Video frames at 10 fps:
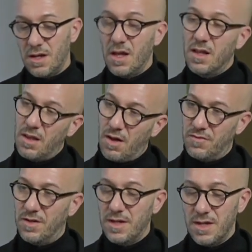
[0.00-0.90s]

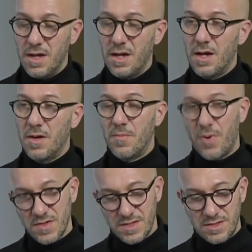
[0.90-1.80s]
lovely,
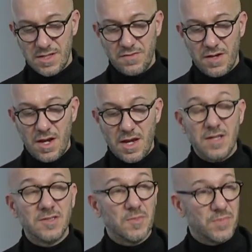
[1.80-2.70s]
positive
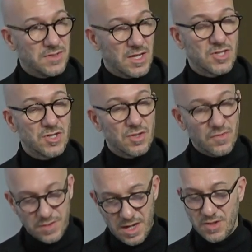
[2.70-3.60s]
interpretation of
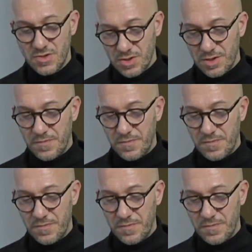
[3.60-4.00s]
nature.